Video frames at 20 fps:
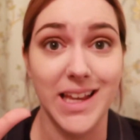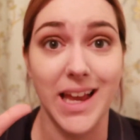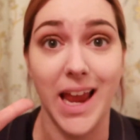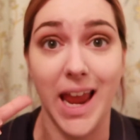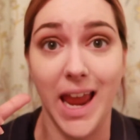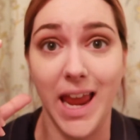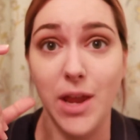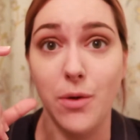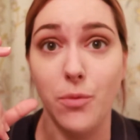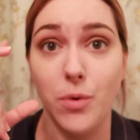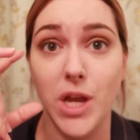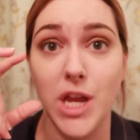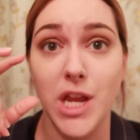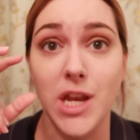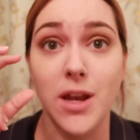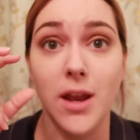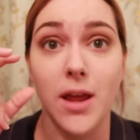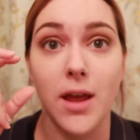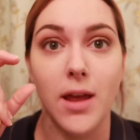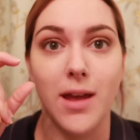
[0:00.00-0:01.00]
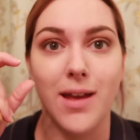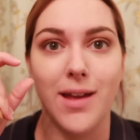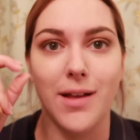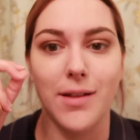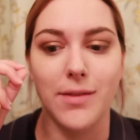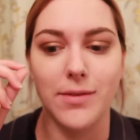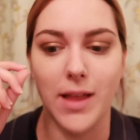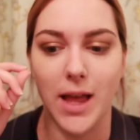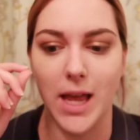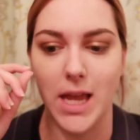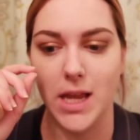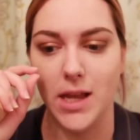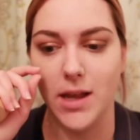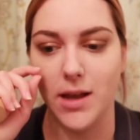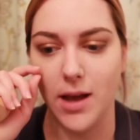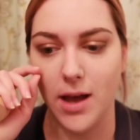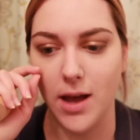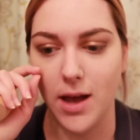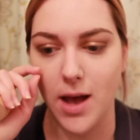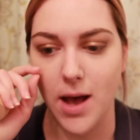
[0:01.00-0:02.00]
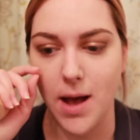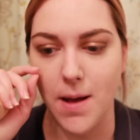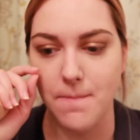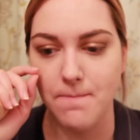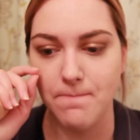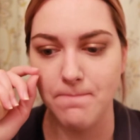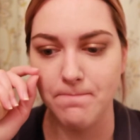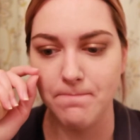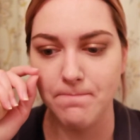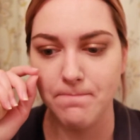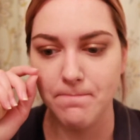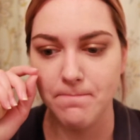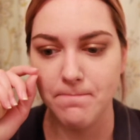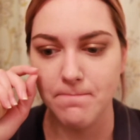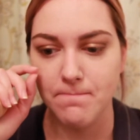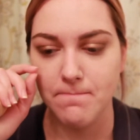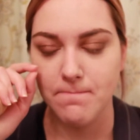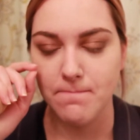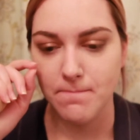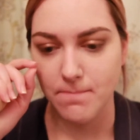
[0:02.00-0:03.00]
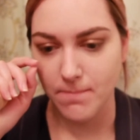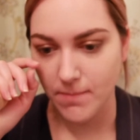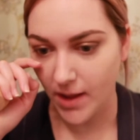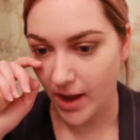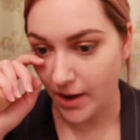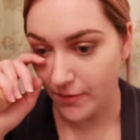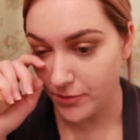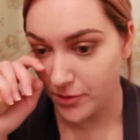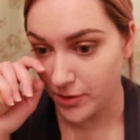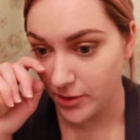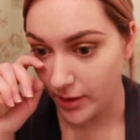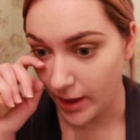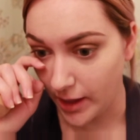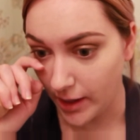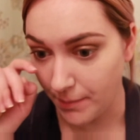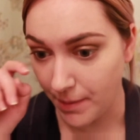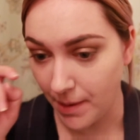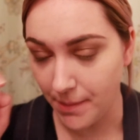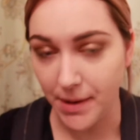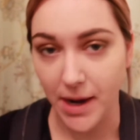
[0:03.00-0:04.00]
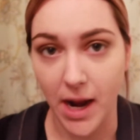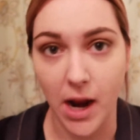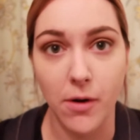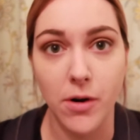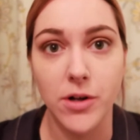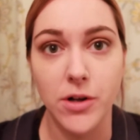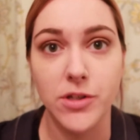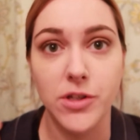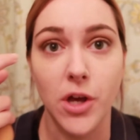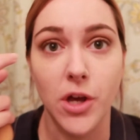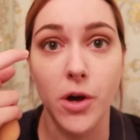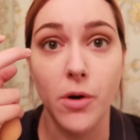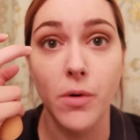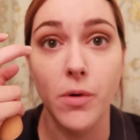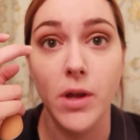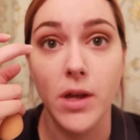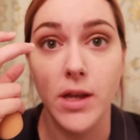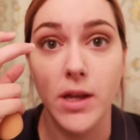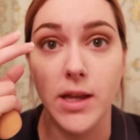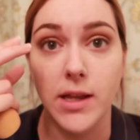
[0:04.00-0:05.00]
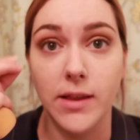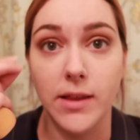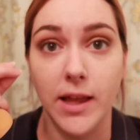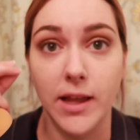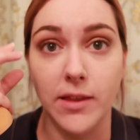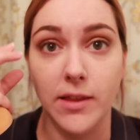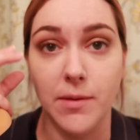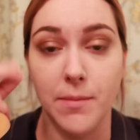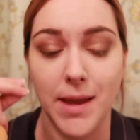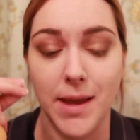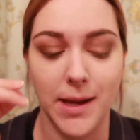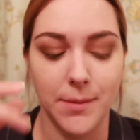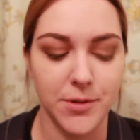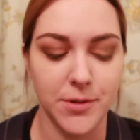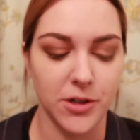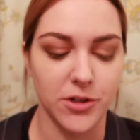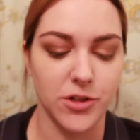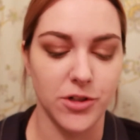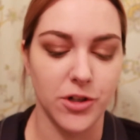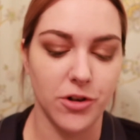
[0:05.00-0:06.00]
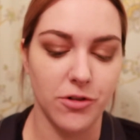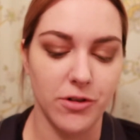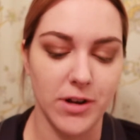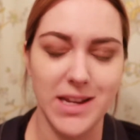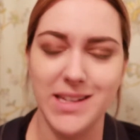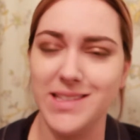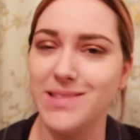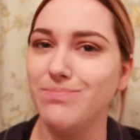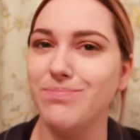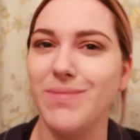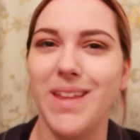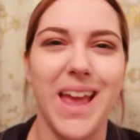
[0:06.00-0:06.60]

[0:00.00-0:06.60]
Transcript: I hate when like after like maybe an hour or so, like the makeup starts to crease.